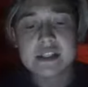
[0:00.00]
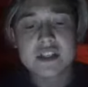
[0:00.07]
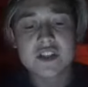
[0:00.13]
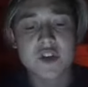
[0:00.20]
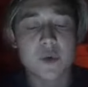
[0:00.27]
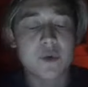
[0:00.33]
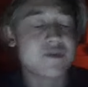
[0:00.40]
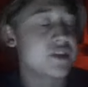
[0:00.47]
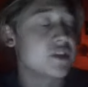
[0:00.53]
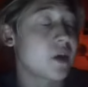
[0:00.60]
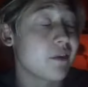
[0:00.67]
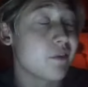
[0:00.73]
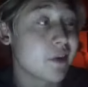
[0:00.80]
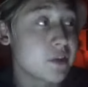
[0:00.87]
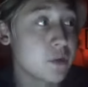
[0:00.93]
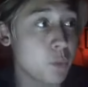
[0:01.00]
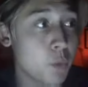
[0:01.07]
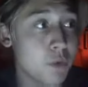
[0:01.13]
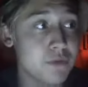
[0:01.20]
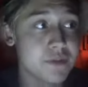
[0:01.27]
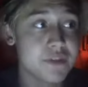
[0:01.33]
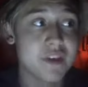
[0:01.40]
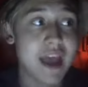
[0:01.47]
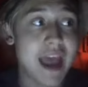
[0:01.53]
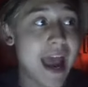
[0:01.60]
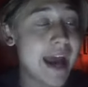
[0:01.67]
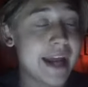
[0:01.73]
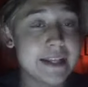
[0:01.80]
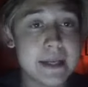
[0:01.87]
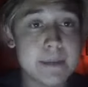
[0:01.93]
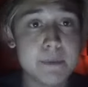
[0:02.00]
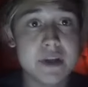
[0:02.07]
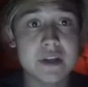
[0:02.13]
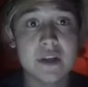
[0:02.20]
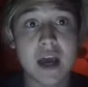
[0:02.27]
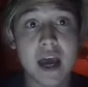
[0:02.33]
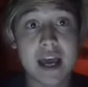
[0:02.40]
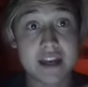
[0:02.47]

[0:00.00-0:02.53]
So if the director wants ad-libbing,